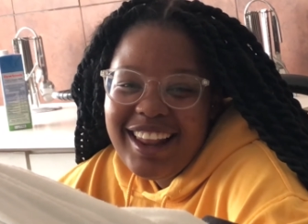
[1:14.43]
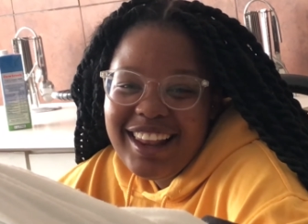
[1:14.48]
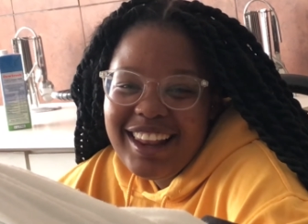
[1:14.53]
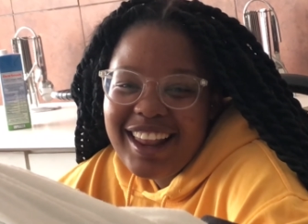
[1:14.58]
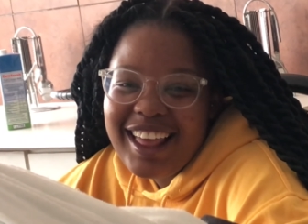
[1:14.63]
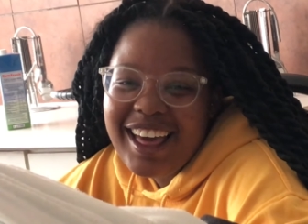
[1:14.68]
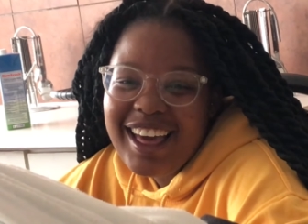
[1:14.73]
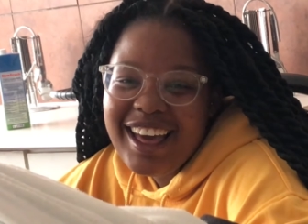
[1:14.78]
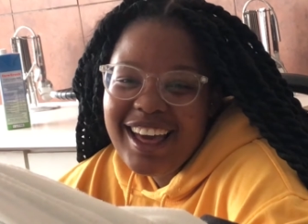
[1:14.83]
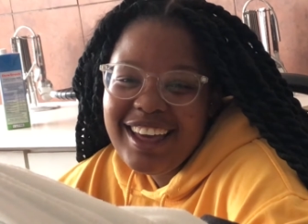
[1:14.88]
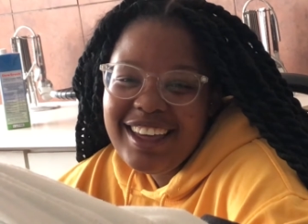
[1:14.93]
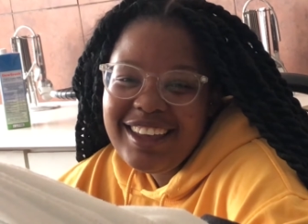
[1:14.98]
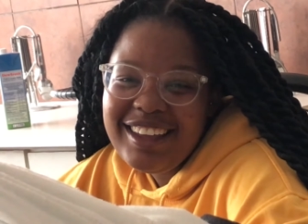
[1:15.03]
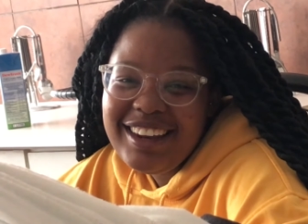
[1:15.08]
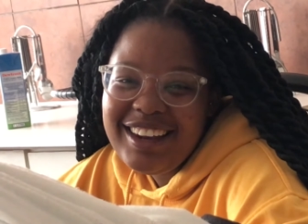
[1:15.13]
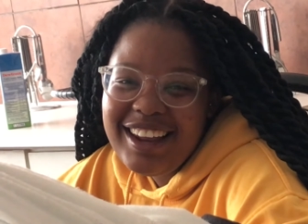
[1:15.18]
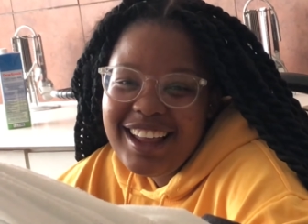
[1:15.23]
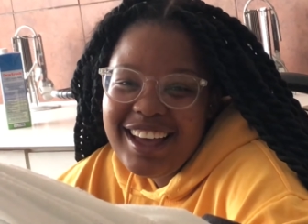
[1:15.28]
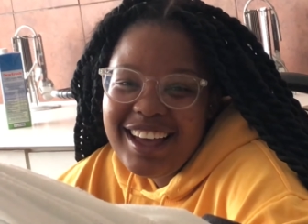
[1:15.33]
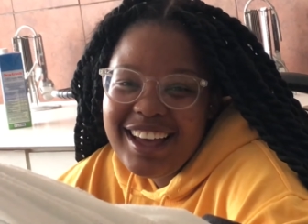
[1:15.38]
La
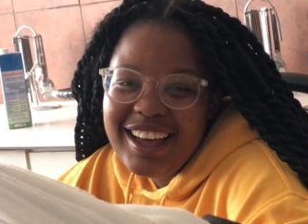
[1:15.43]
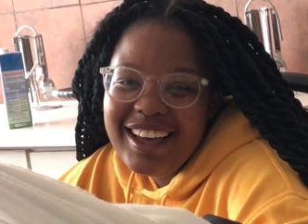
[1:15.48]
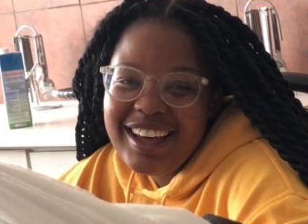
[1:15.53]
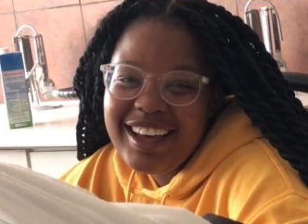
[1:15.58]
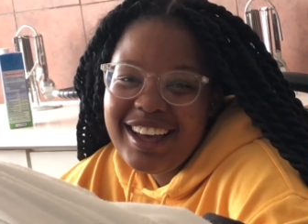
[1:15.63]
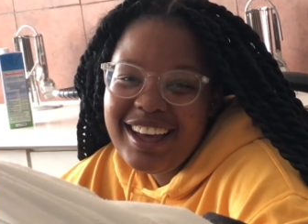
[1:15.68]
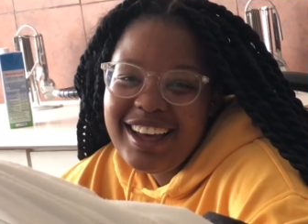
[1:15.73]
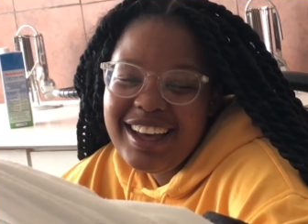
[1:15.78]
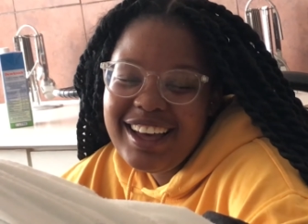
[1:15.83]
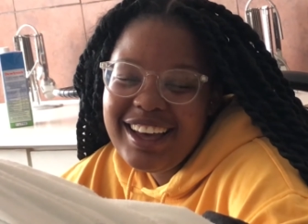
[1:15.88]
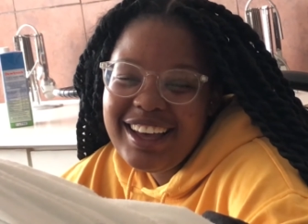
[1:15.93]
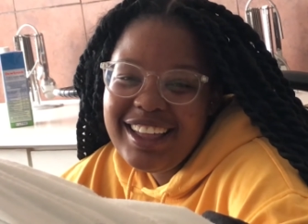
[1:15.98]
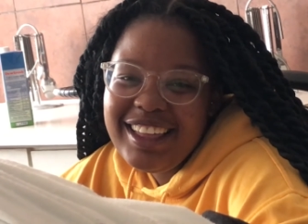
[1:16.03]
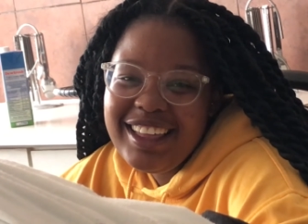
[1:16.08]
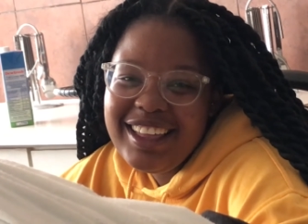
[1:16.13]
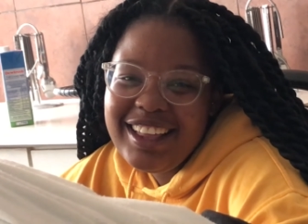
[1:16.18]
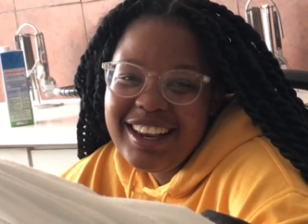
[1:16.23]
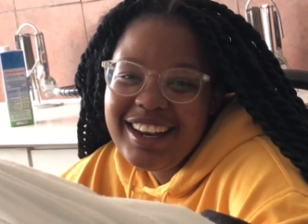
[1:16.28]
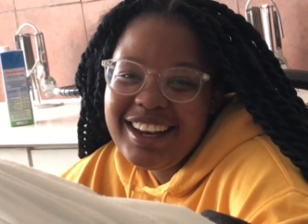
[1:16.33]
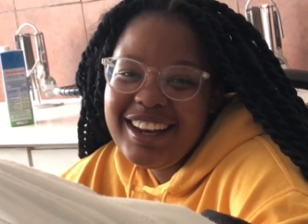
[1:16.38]
ilaha
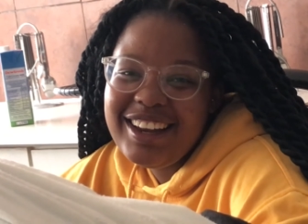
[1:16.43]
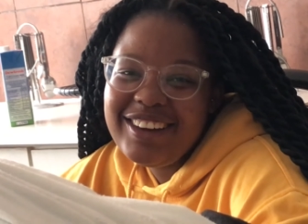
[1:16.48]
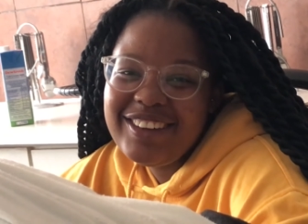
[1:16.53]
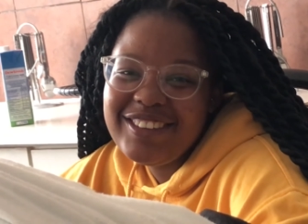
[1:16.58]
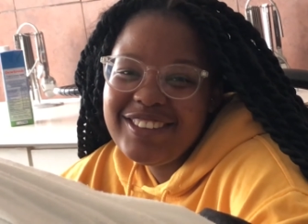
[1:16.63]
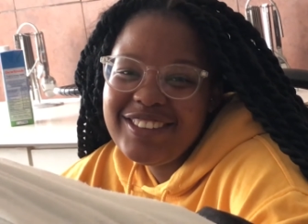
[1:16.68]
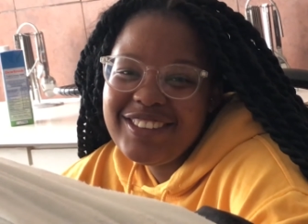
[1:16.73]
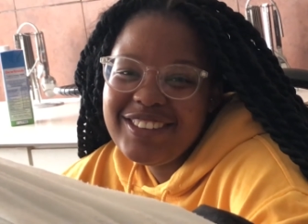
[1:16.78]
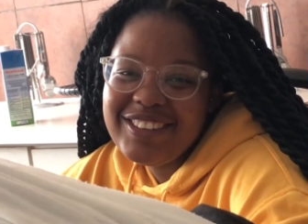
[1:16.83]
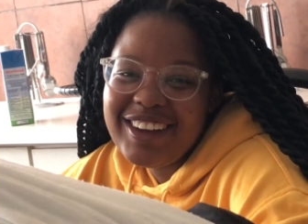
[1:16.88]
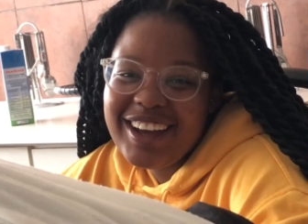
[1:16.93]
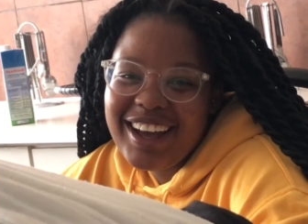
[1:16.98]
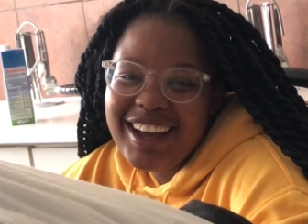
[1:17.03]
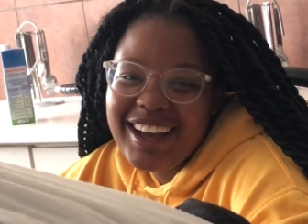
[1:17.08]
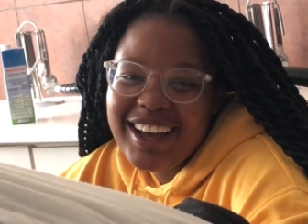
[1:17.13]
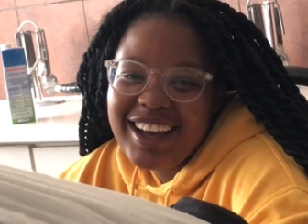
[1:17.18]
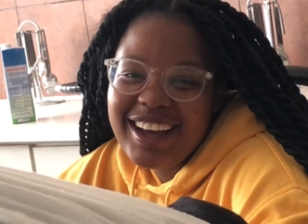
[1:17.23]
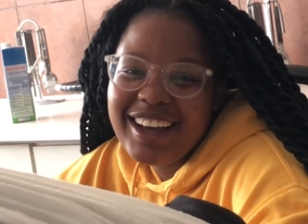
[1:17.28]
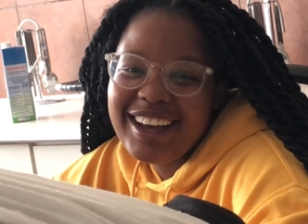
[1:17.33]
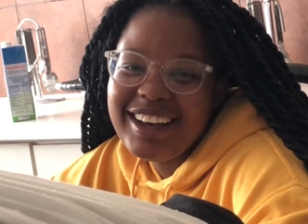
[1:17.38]

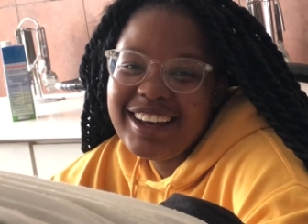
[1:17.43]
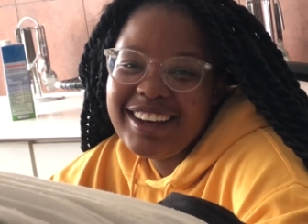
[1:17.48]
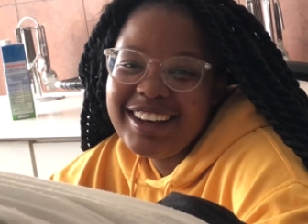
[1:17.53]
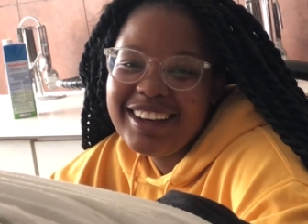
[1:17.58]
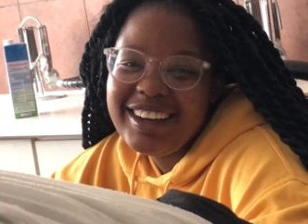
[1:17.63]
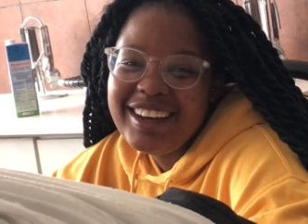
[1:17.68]
illallah.